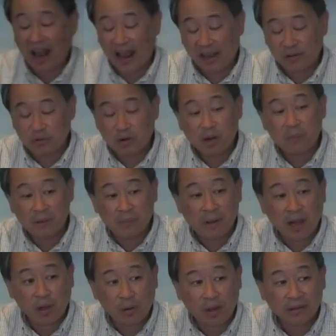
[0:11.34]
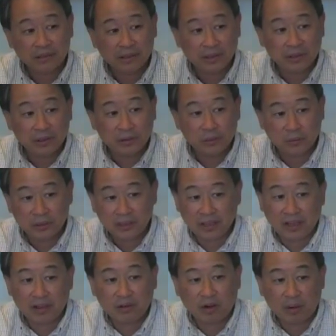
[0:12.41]
I grew up in Palo Alto, went
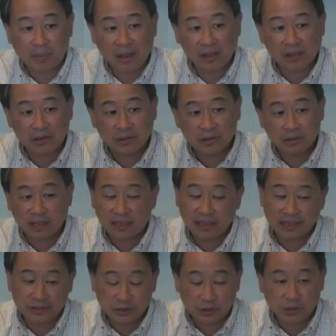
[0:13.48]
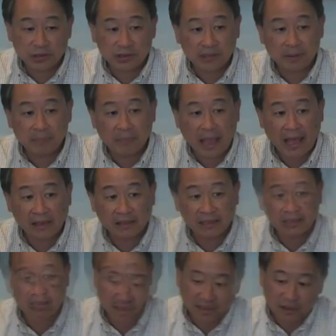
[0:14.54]
to El Carmelo, uh, Jordan, and
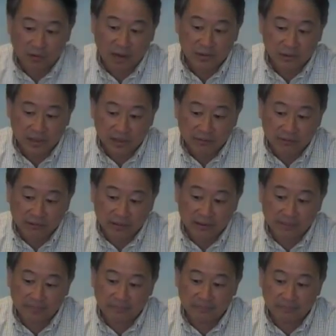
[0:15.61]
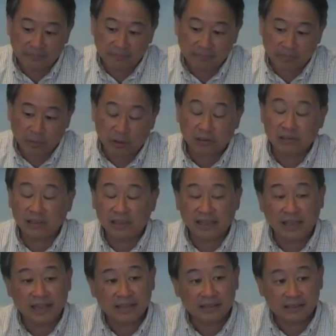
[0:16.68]
Paly. I graduated from
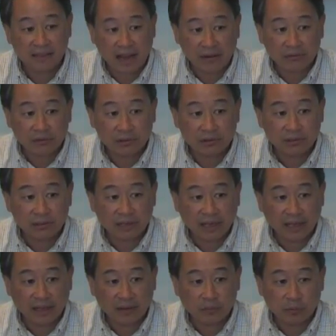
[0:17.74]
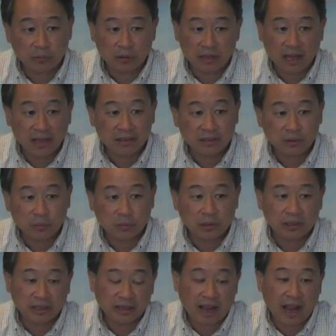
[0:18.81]
Berkeley and Stanford and went on to
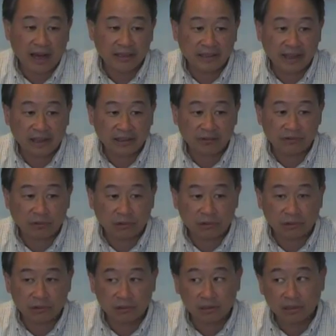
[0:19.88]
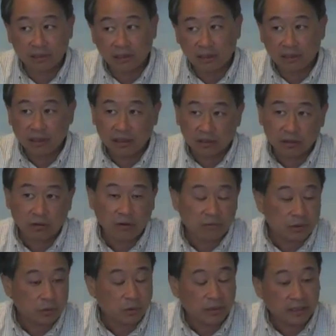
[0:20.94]
work in high tech for a little
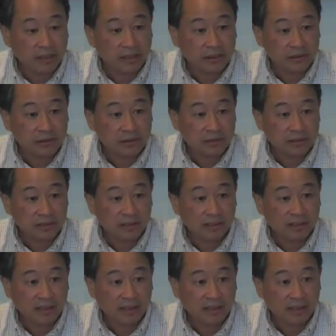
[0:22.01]
over 20 years.